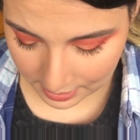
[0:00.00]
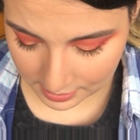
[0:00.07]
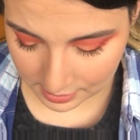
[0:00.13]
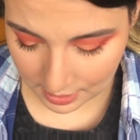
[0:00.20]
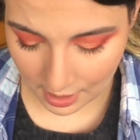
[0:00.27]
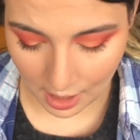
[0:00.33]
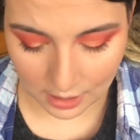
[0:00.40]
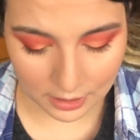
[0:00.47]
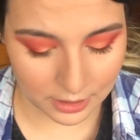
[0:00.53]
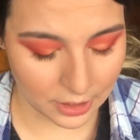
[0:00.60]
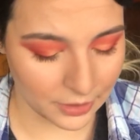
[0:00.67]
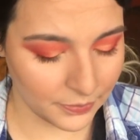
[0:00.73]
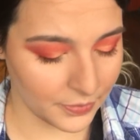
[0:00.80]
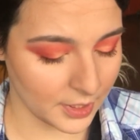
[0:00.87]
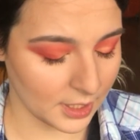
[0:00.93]
this
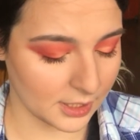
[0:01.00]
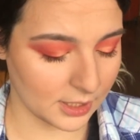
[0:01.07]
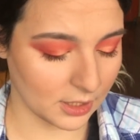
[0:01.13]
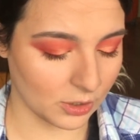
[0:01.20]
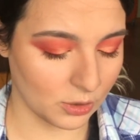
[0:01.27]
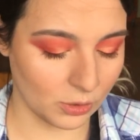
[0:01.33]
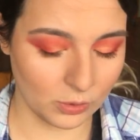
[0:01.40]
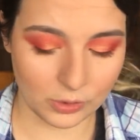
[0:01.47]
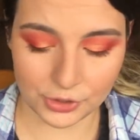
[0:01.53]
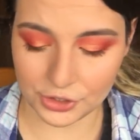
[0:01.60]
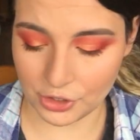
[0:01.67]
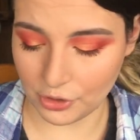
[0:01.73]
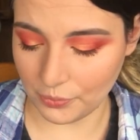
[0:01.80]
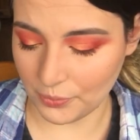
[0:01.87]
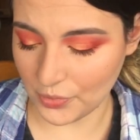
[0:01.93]
color. It's a cool
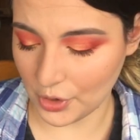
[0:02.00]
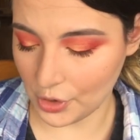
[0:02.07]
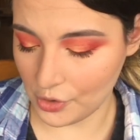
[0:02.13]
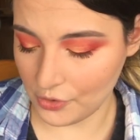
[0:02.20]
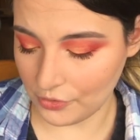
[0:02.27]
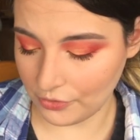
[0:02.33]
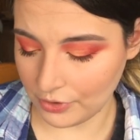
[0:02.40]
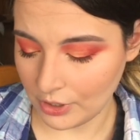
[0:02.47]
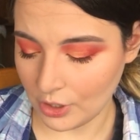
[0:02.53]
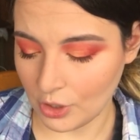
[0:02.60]
tone mauve